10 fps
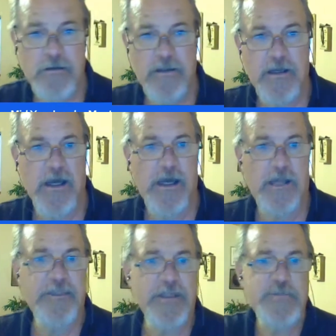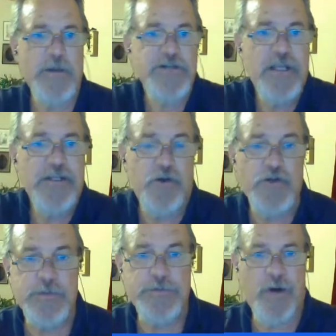I think especially at
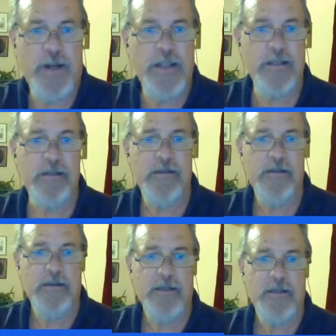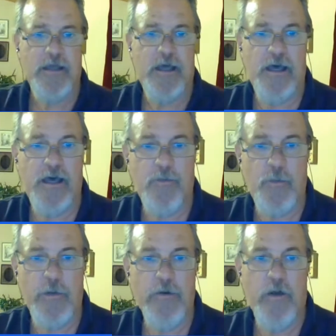Christmas break, we
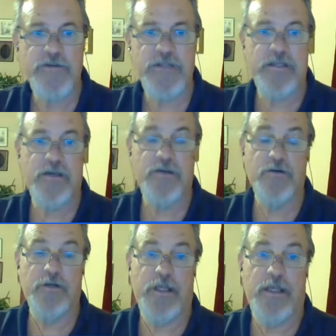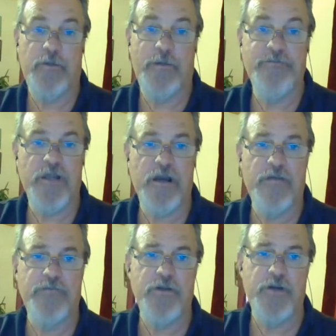would always like to do we haven't done it in a
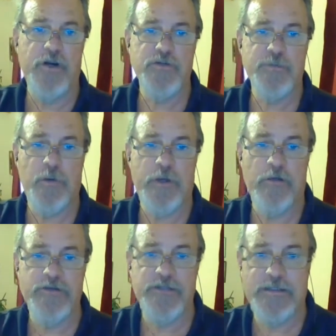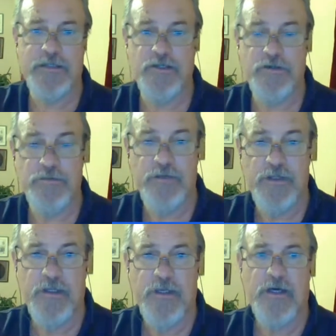few years, but we'd always like to do
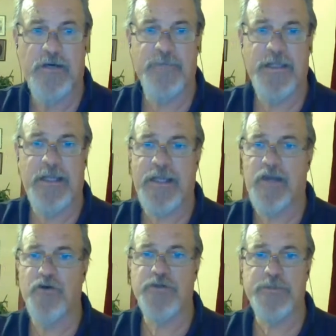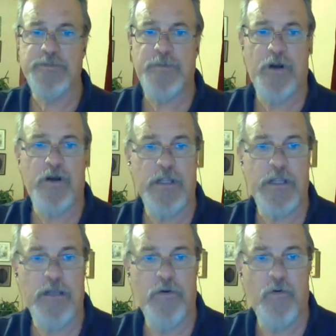like a Christmas
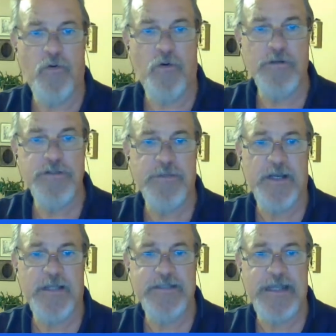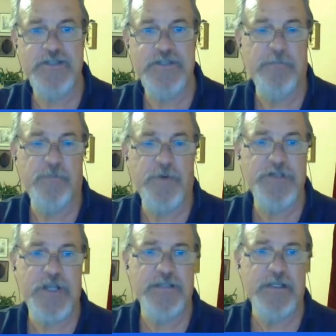party or something like that, just to
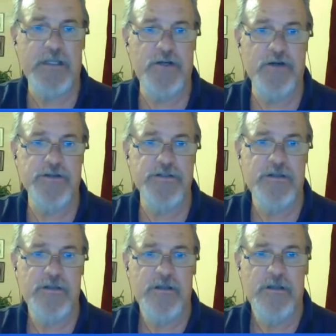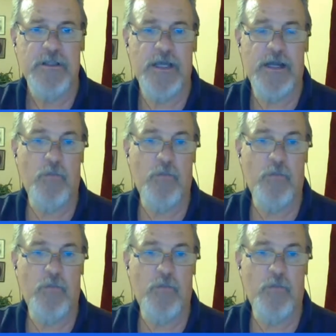appreciate the leaders, kind of